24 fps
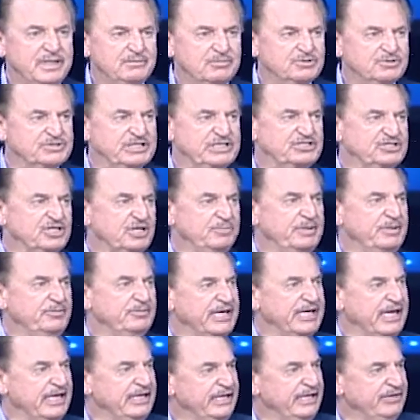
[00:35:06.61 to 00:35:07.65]
But see, some people
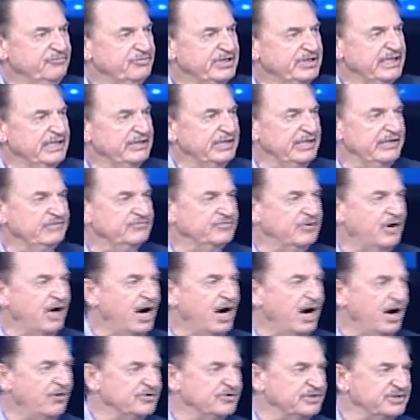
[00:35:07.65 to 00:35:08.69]
can't even get
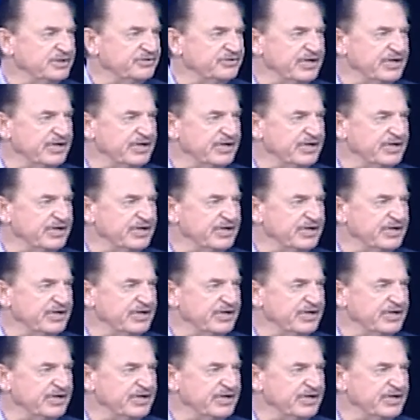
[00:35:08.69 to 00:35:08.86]
involved in the